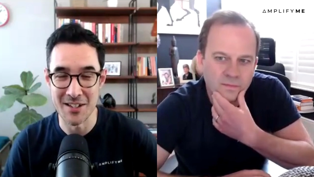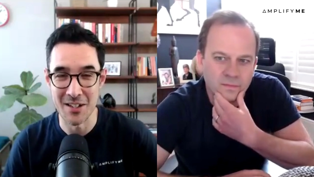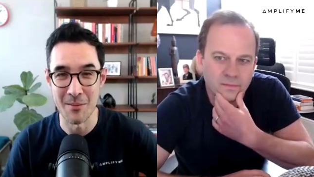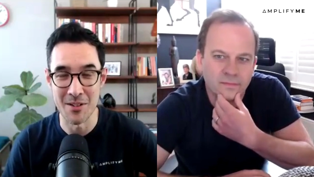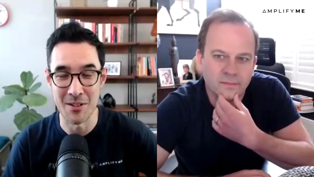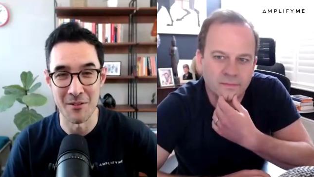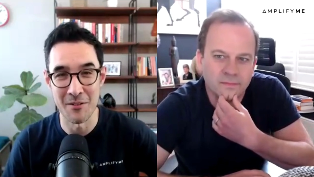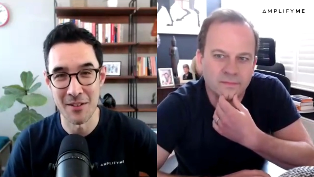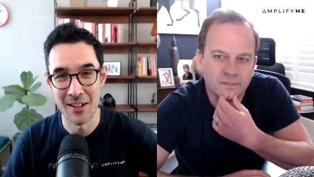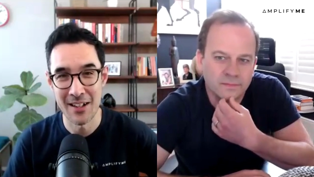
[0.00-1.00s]
Speaker 1: in terms of
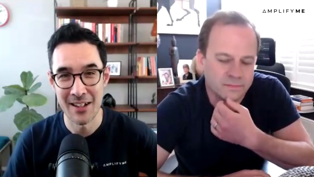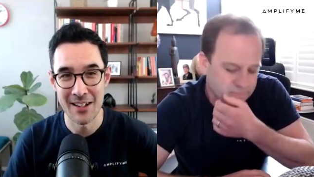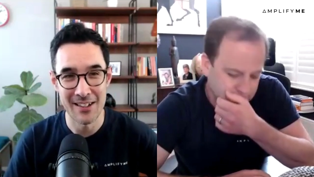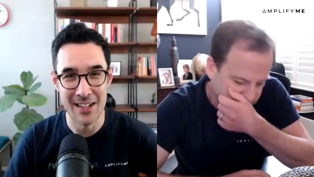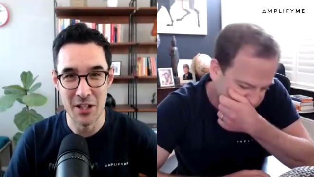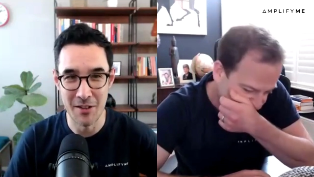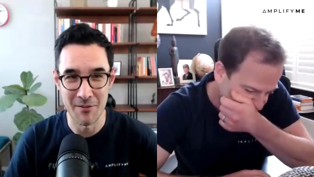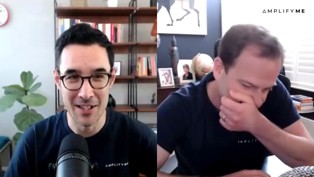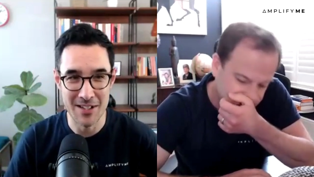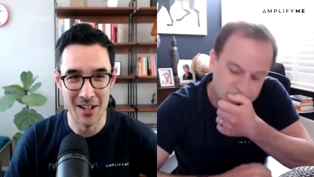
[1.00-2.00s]
they
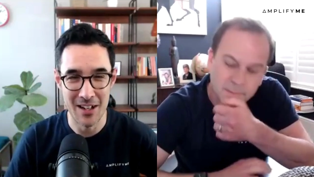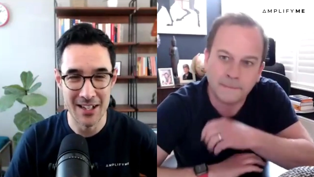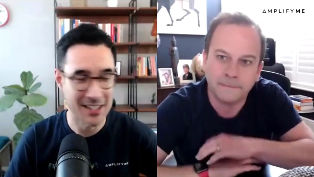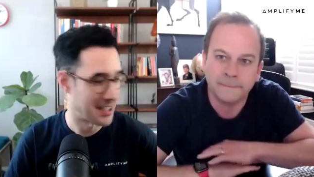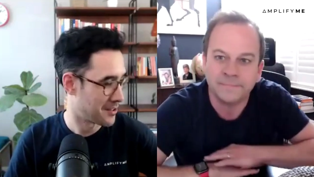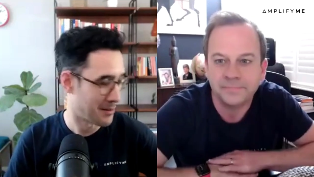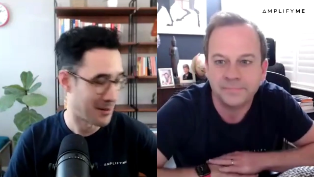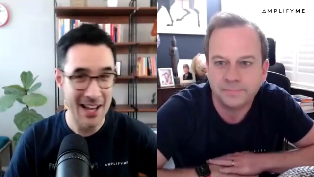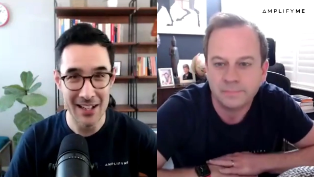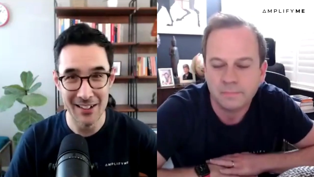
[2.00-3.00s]
generally start hiking
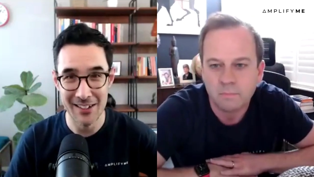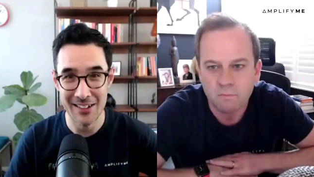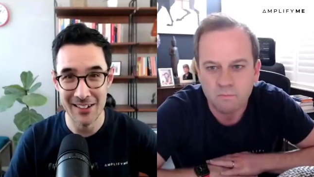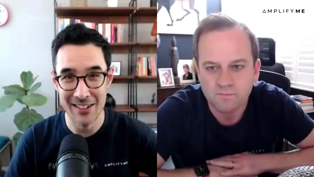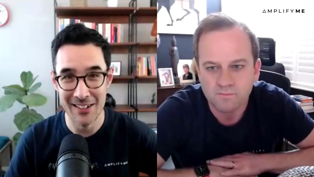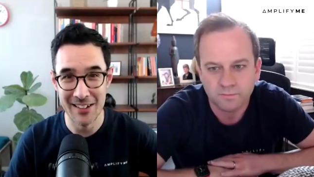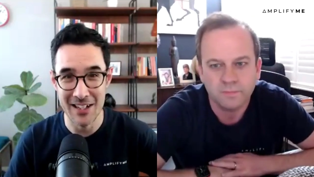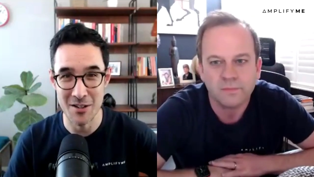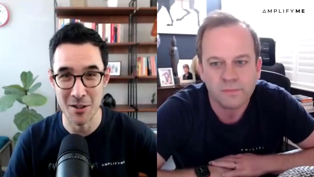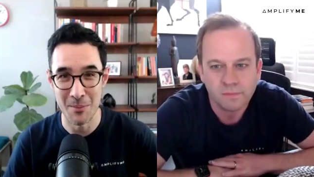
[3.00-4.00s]
too late,
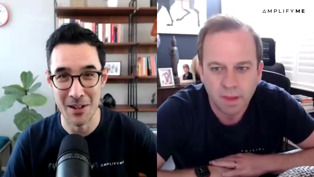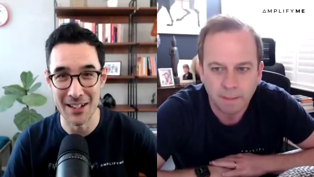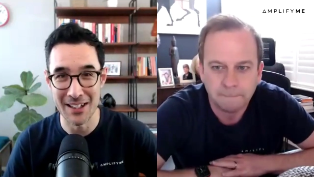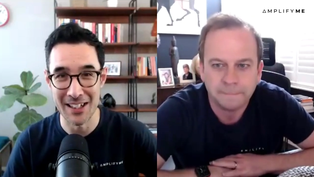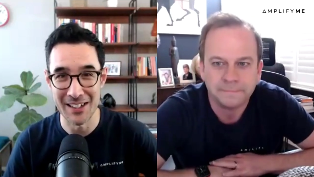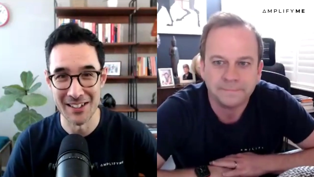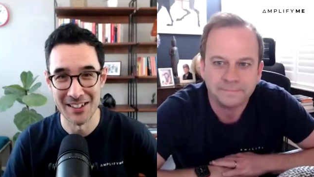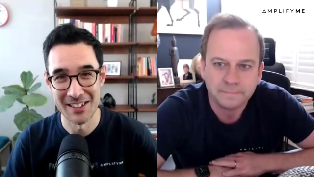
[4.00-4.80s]
they stop hiking